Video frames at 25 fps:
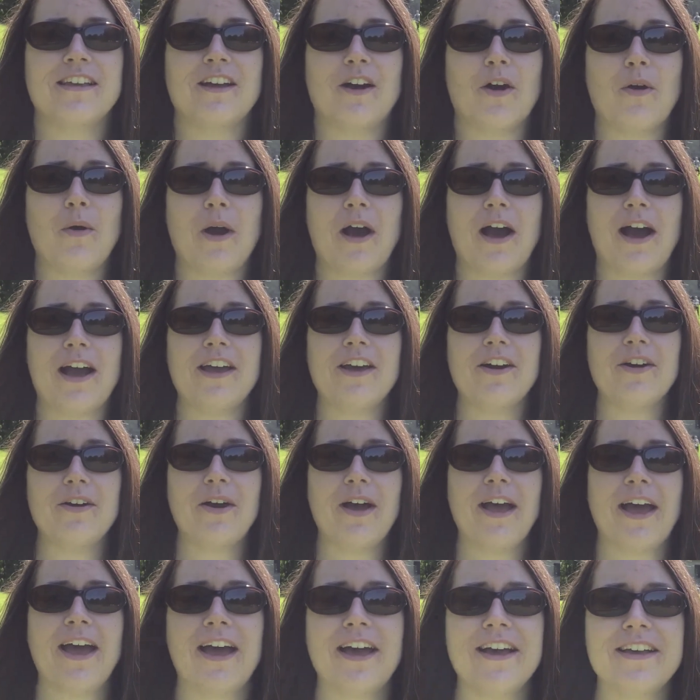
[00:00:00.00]
Ohio
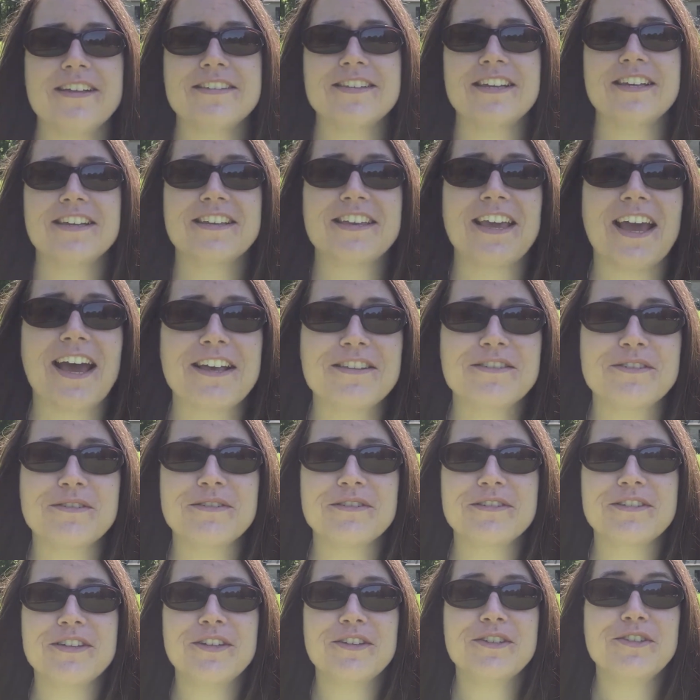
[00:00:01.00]
has
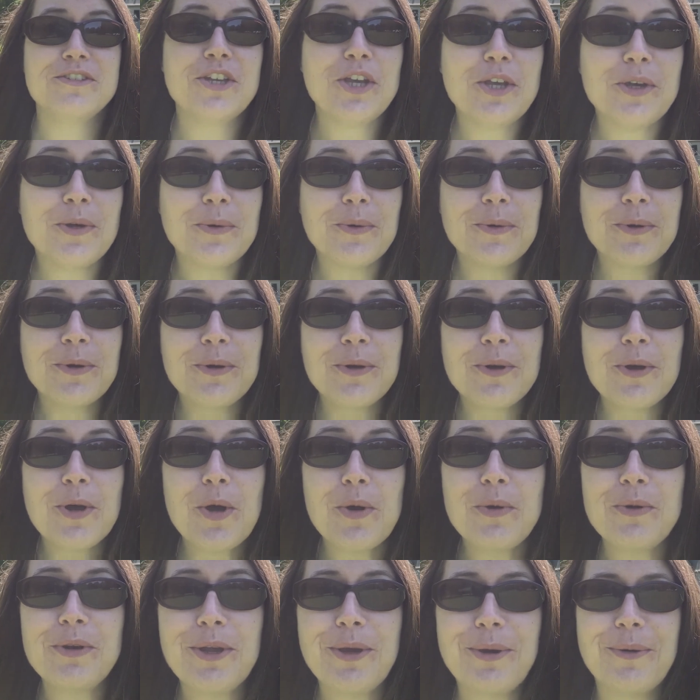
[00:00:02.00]
castles too.
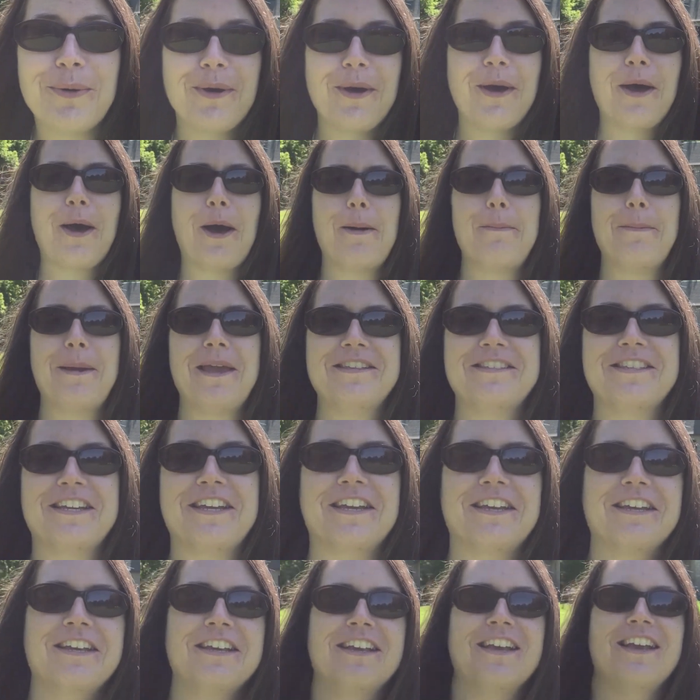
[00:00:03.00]
Who knew?
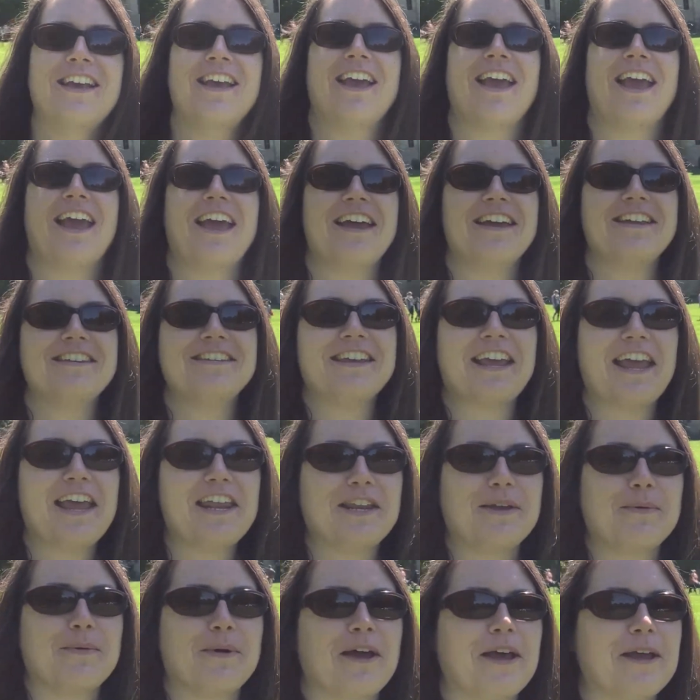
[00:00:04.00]
Amazing. And
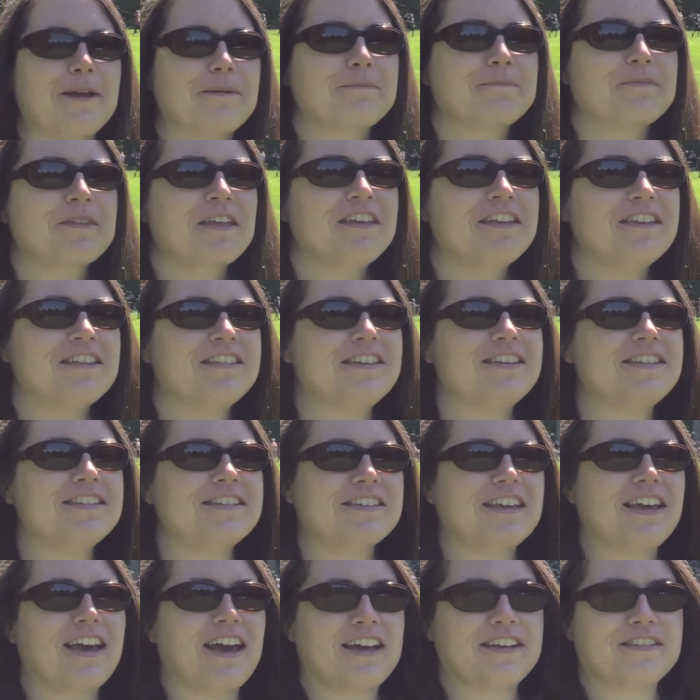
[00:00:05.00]
anyway,
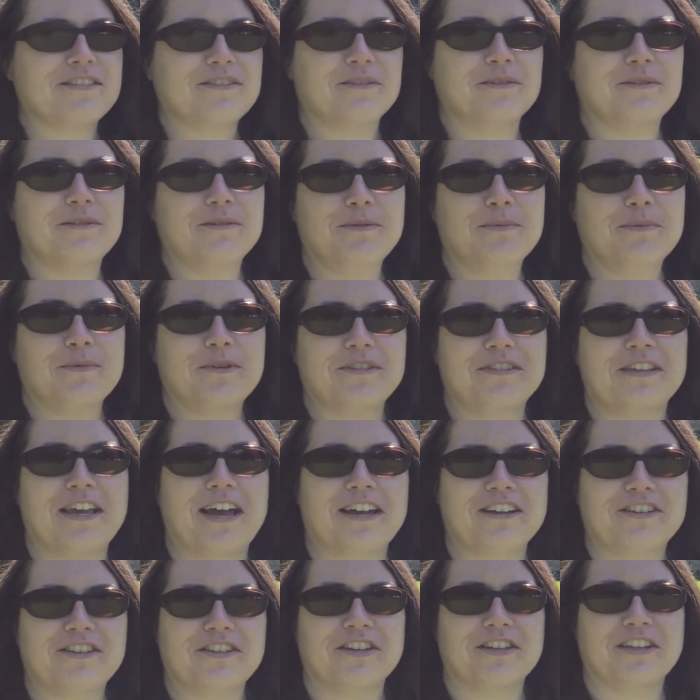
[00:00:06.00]
this castle was
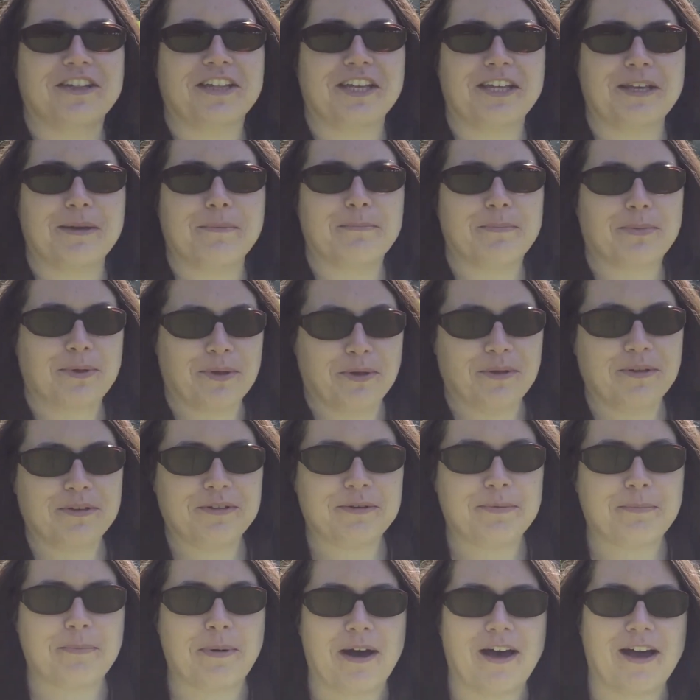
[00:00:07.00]
actually
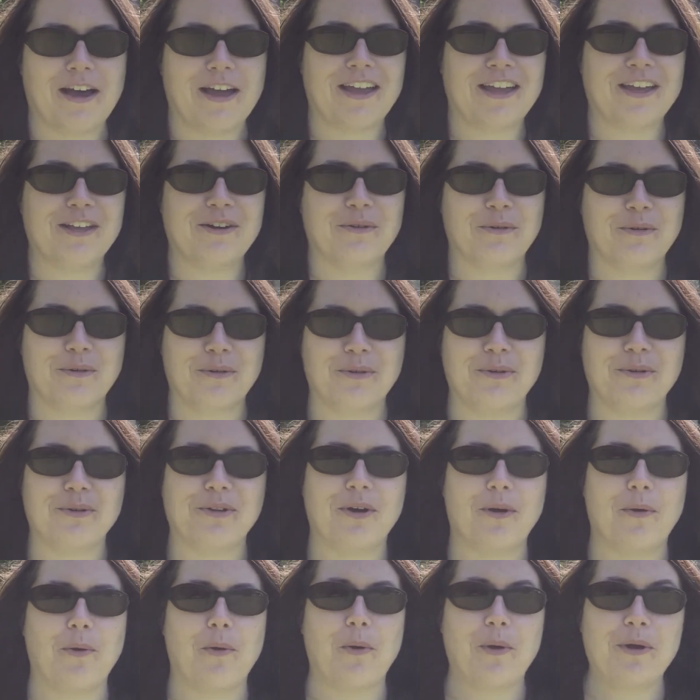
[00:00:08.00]
built by an
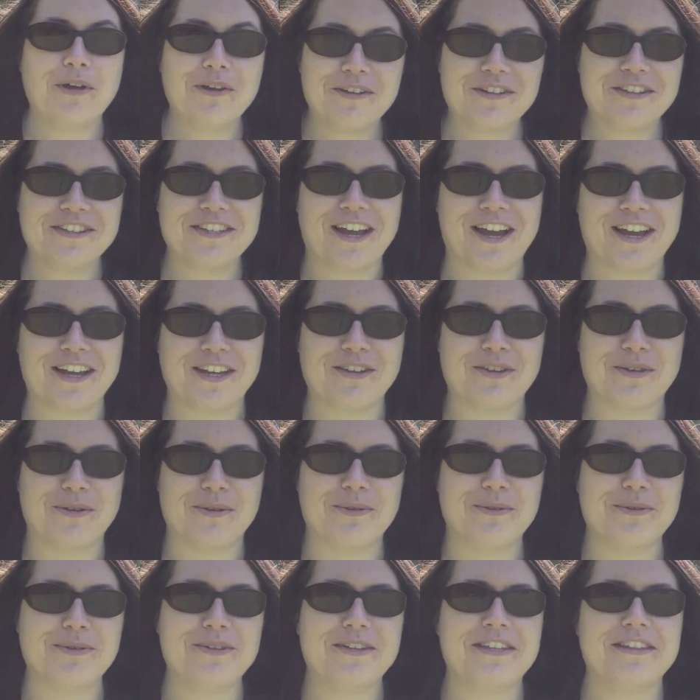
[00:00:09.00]
old oil
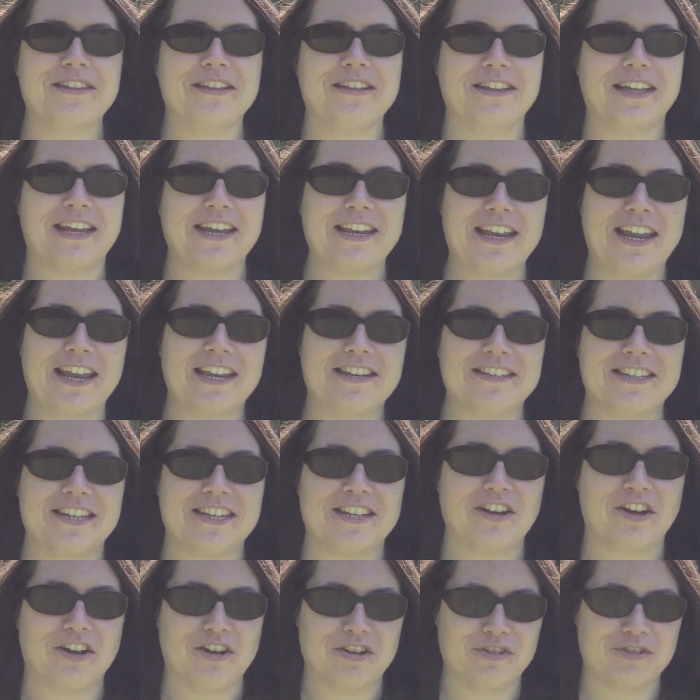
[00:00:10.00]
tycoon in the late
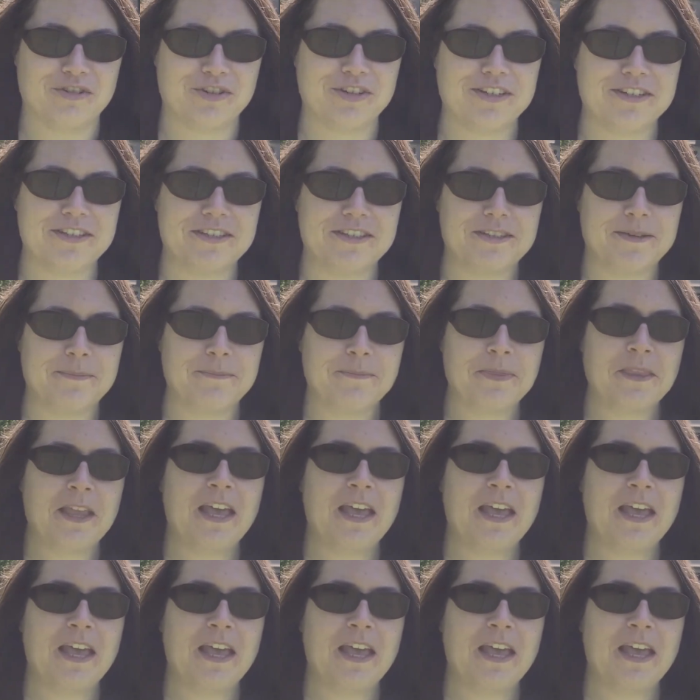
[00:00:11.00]
1800s.